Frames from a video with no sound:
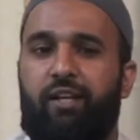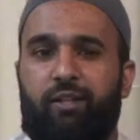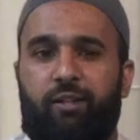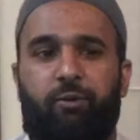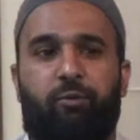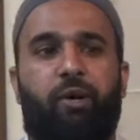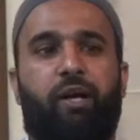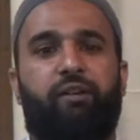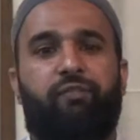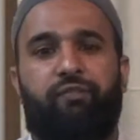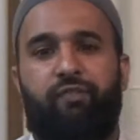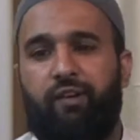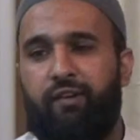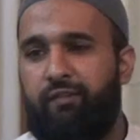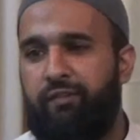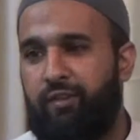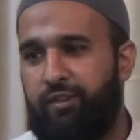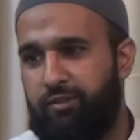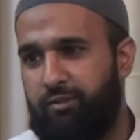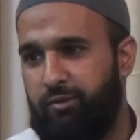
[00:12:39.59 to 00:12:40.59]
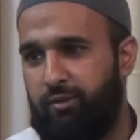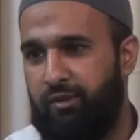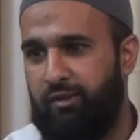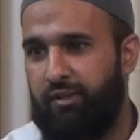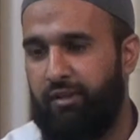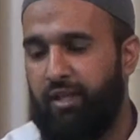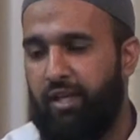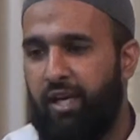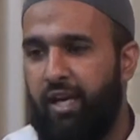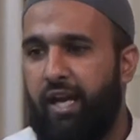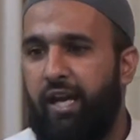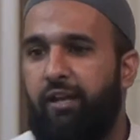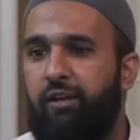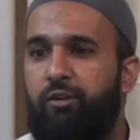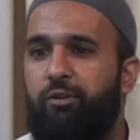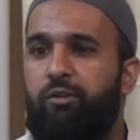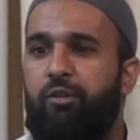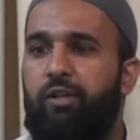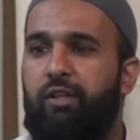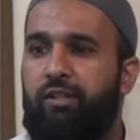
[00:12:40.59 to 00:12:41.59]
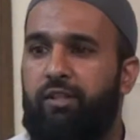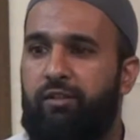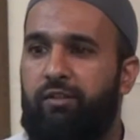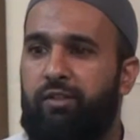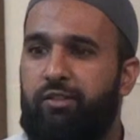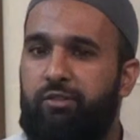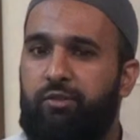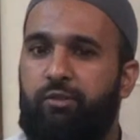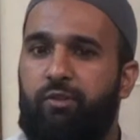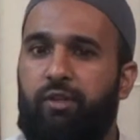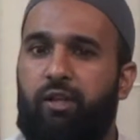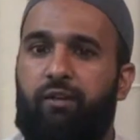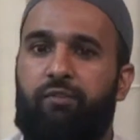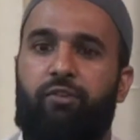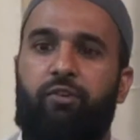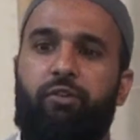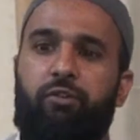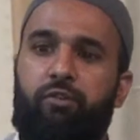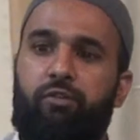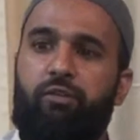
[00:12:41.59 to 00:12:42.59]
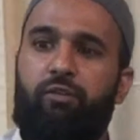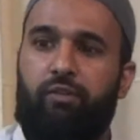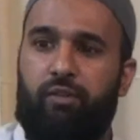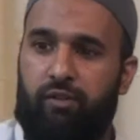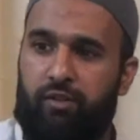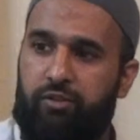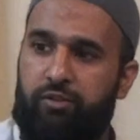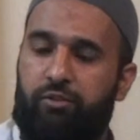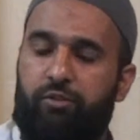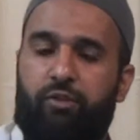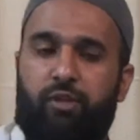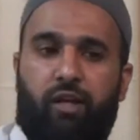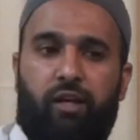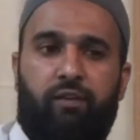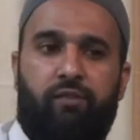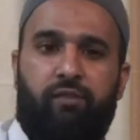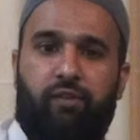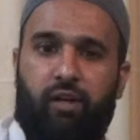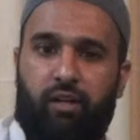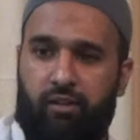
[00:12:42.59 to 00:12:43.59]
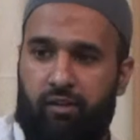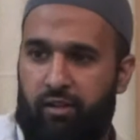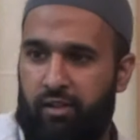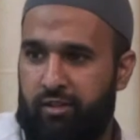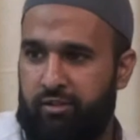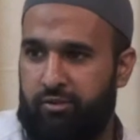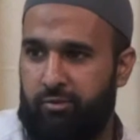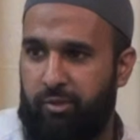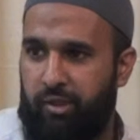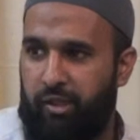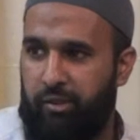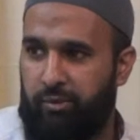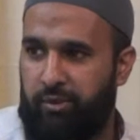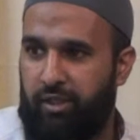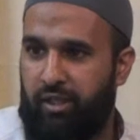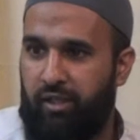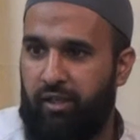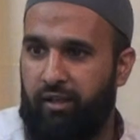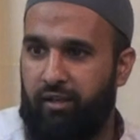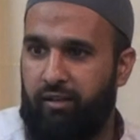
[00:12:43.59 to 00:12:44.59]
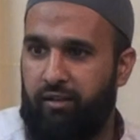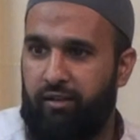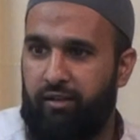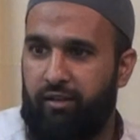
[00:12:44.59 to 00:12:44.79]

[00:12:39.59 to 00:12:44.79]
The wife of Rasul. And who is the Rasul of who? Rasul of Allah subhanahu wa ta'ala.